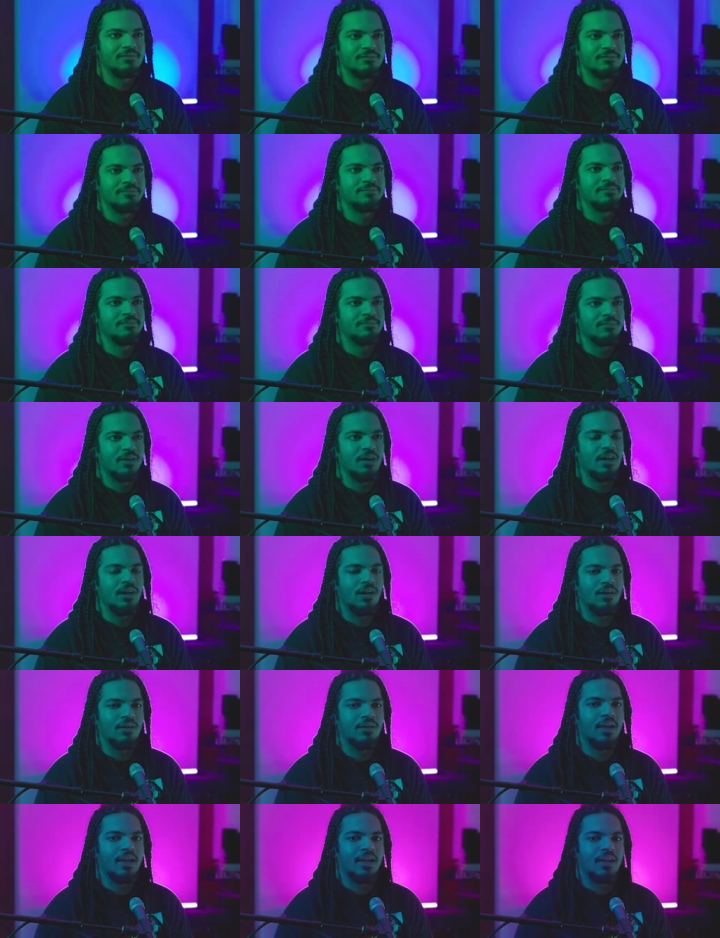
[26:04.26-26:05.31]
Okay. You know,
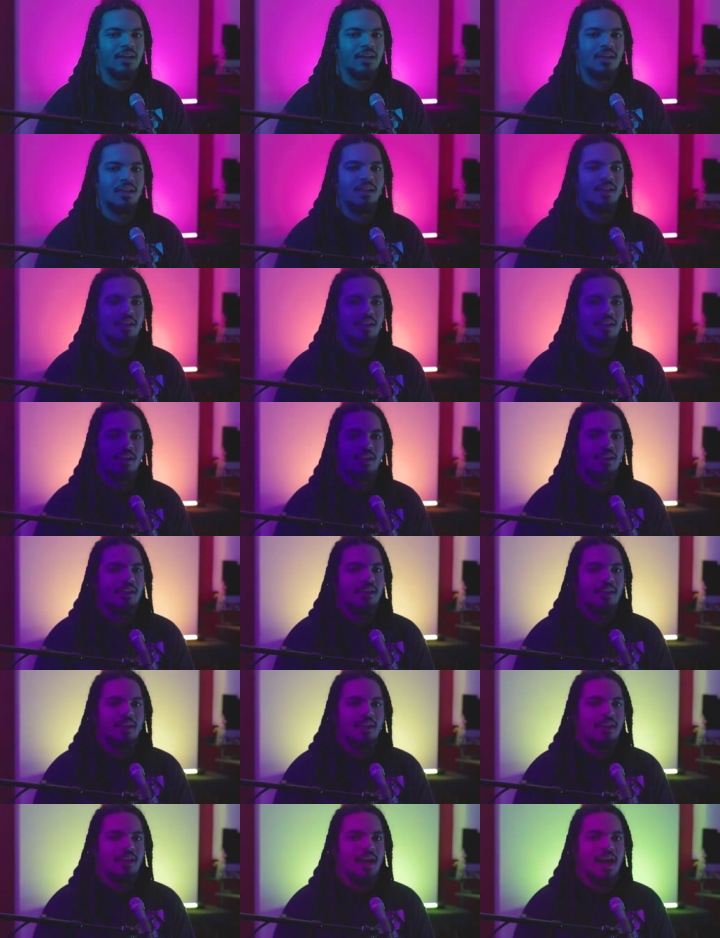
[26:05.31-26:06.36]
like
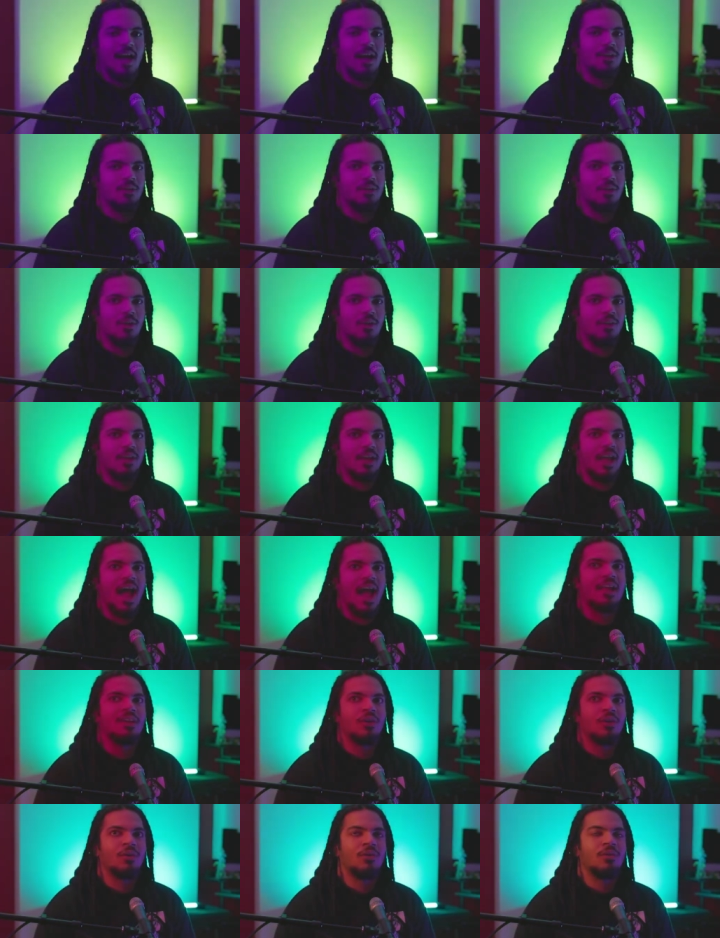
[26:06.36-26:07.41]
I don't know. Like I
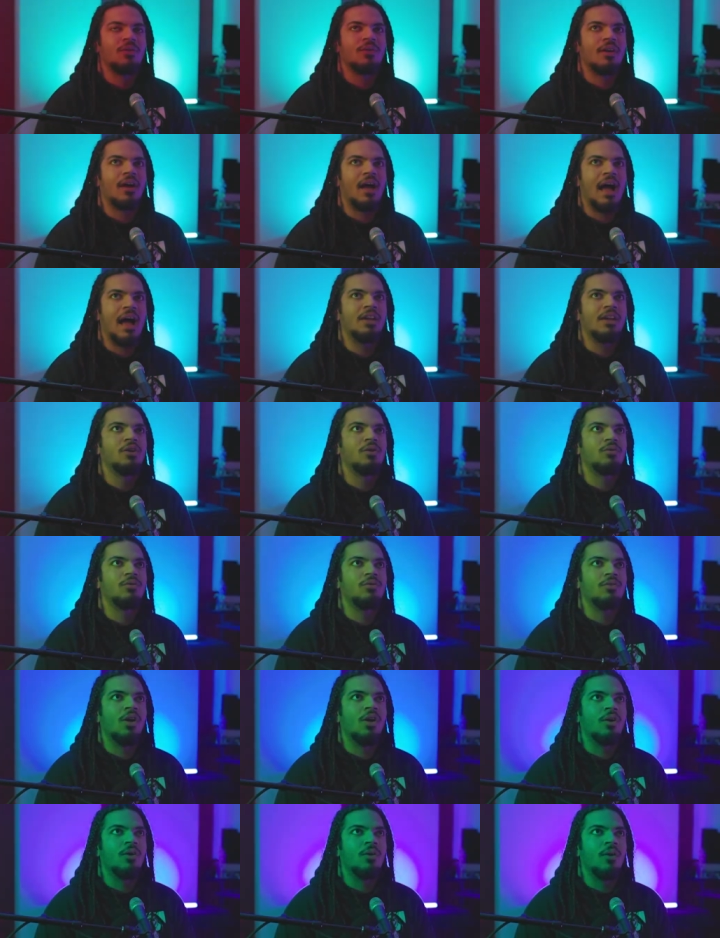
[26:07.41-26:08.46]
don't I don't
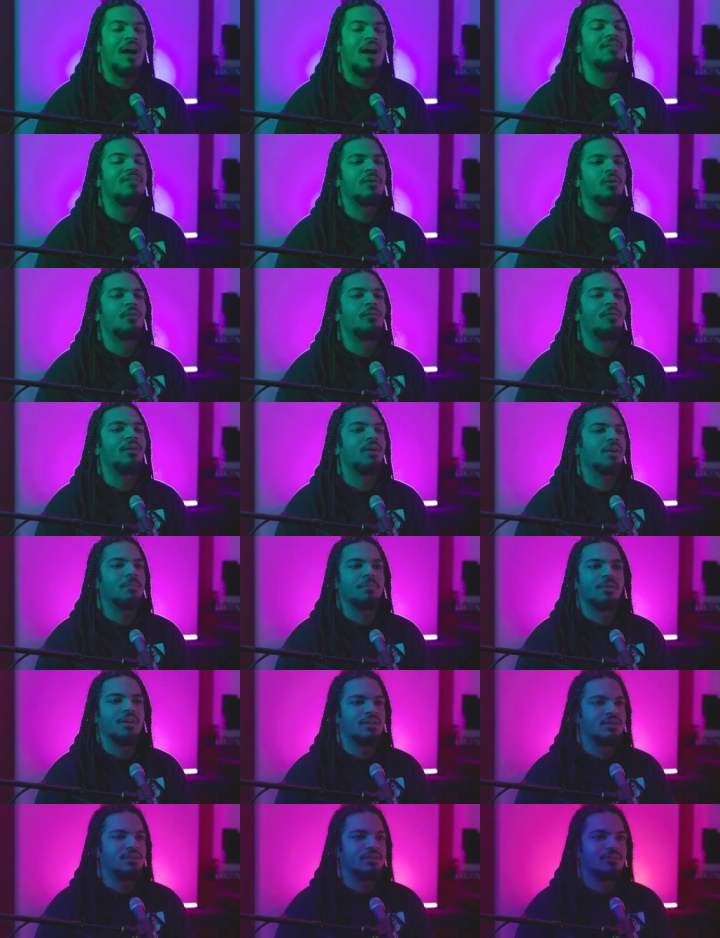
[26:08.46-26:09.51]
know. I've never felt
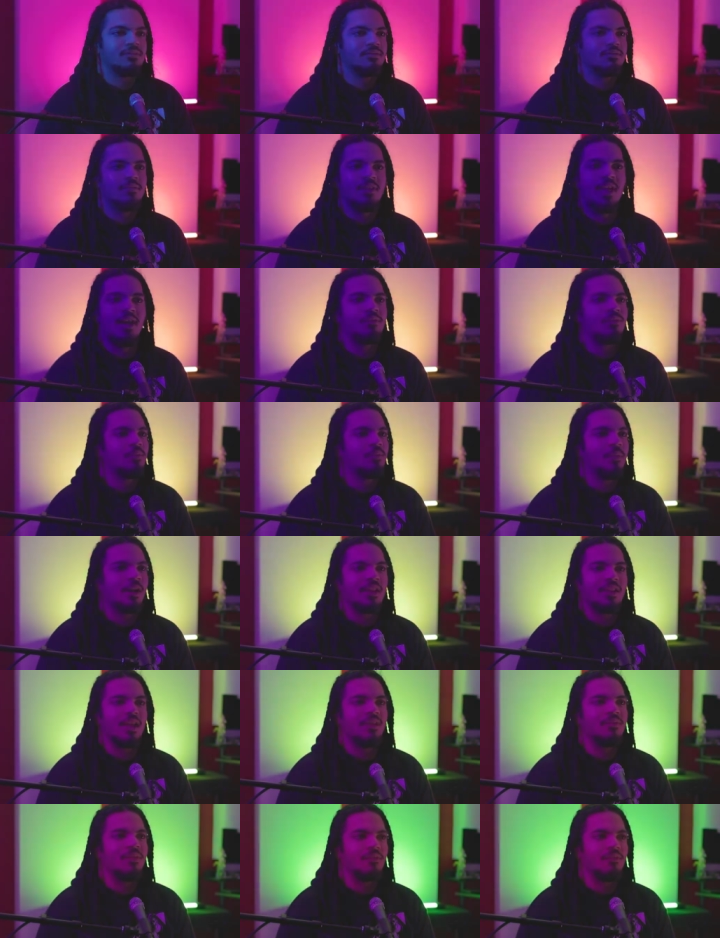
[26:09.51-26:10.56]
complacent. Never in my
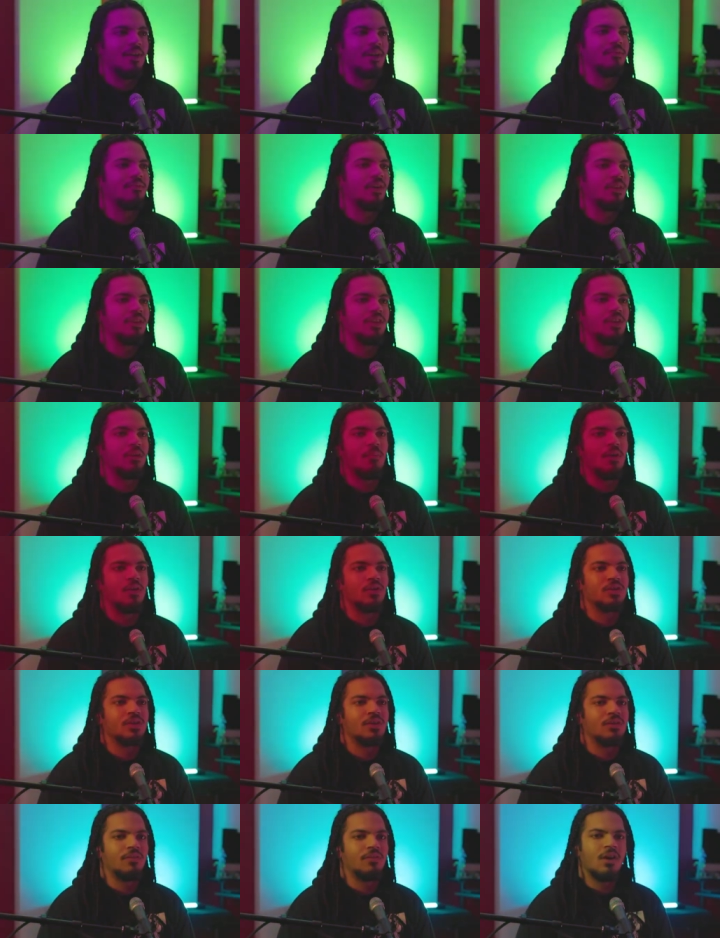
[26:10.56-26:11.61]
life have I felt the
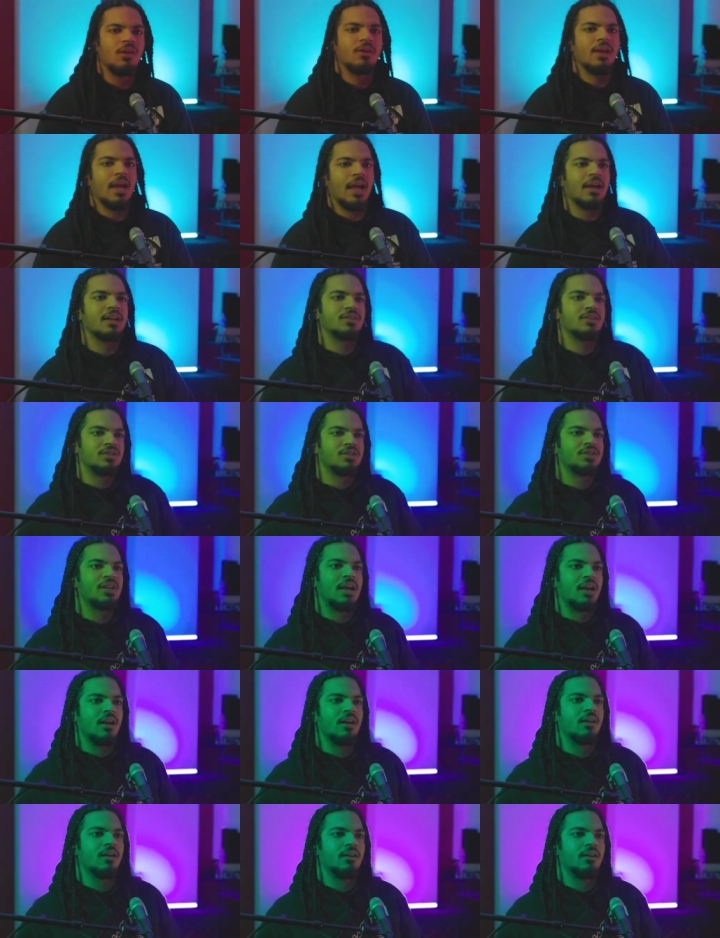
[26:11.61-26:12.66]
emotion of, okay, I could just stay
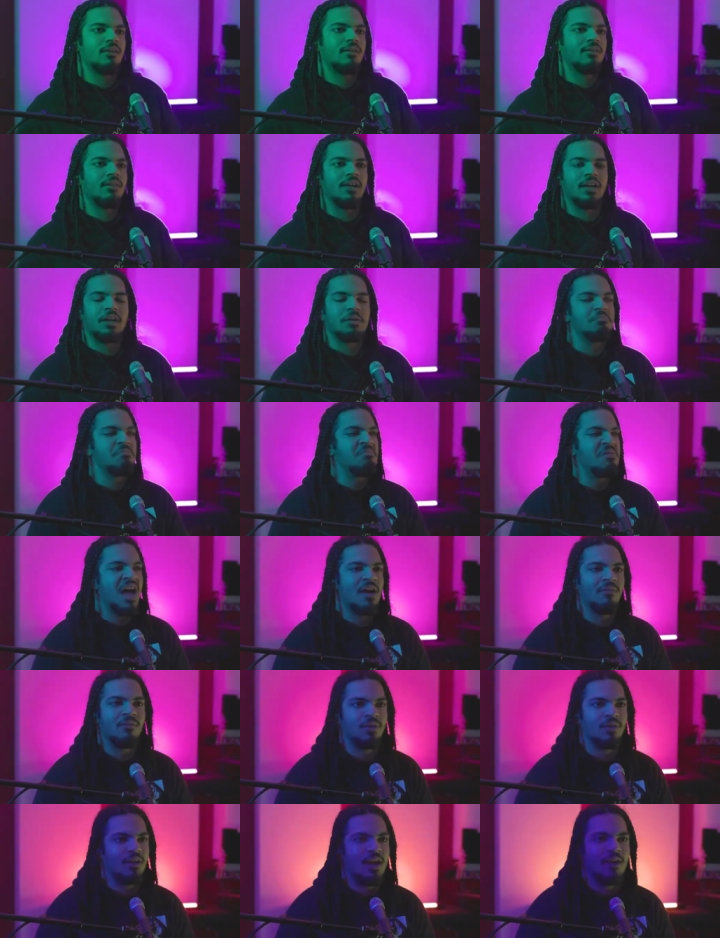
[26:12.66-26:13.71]
here. Like,
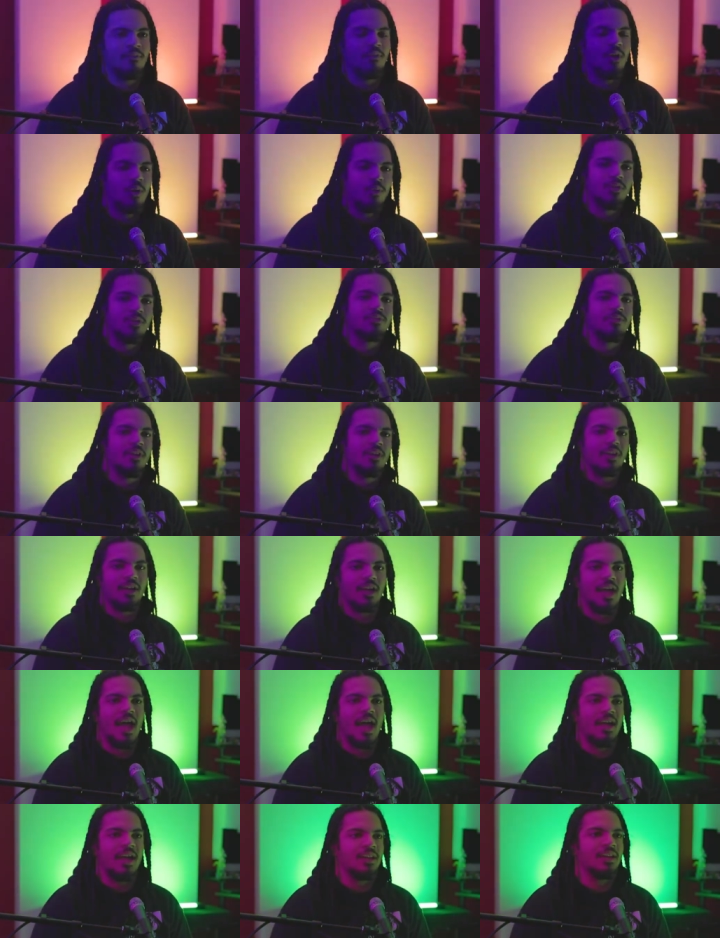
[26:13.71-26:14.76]
never. I've always felt like I
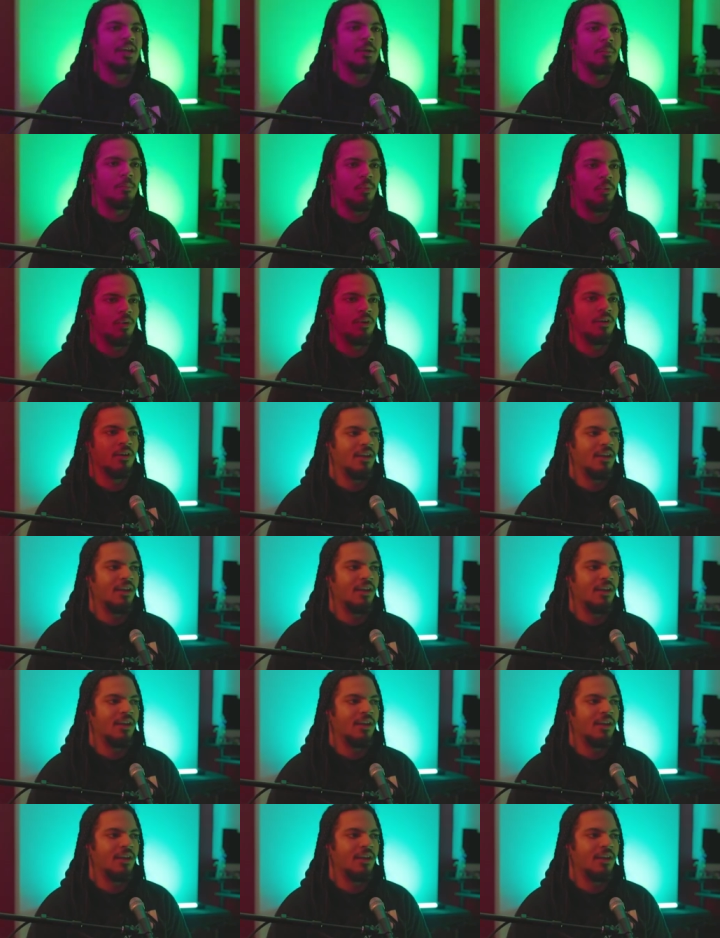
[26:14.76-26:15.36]
had to get more.